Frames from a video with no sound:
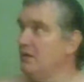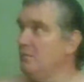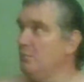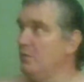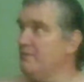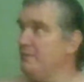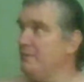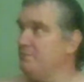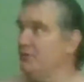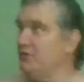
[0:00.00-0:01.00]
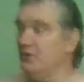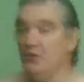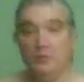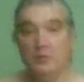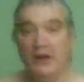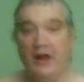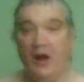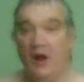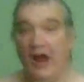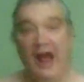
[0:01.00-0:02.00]
What am I supposed to do when
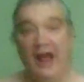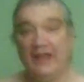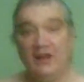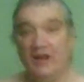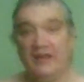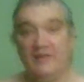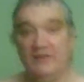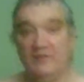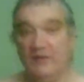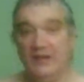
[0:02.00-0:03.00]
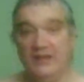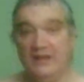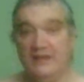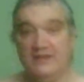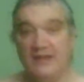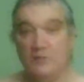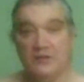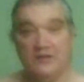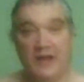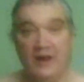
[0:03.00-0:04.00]
I I cannot get rid of these sexual
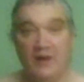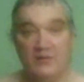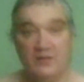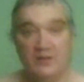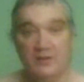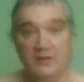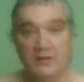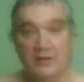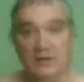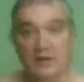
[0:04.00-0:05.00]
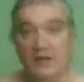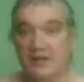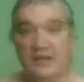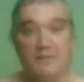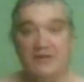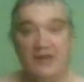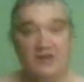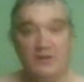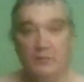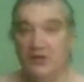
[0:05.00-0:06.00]
desires? Because let me tell you
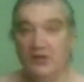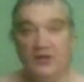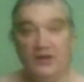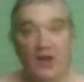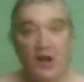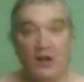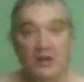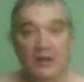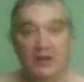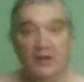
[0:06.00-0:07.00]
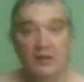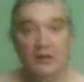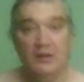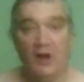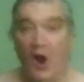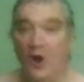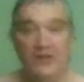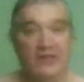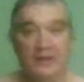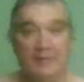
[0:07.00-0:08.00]
something. When you're young, all you
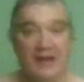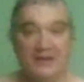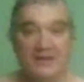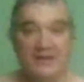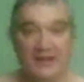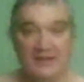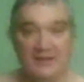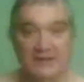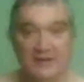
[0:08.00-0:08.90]
think about is sex.